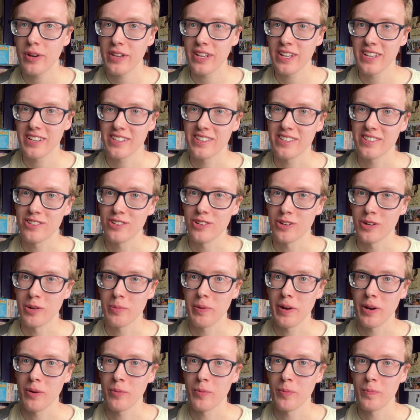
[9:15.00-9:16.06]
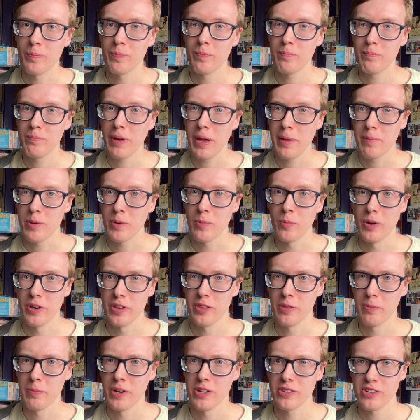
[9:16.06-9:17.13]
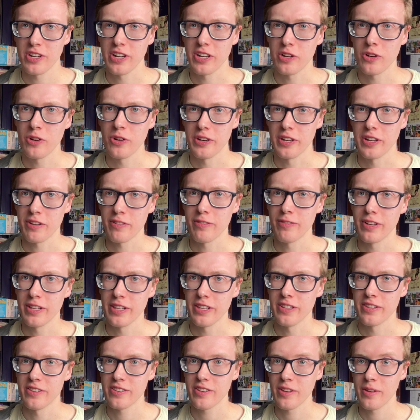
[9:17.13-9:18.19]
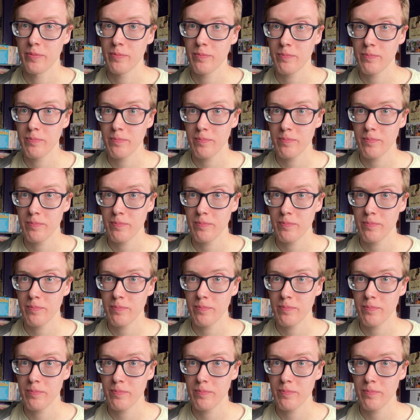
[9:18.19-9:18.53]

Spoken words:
like to talk about maybe one of the most iconic villains, and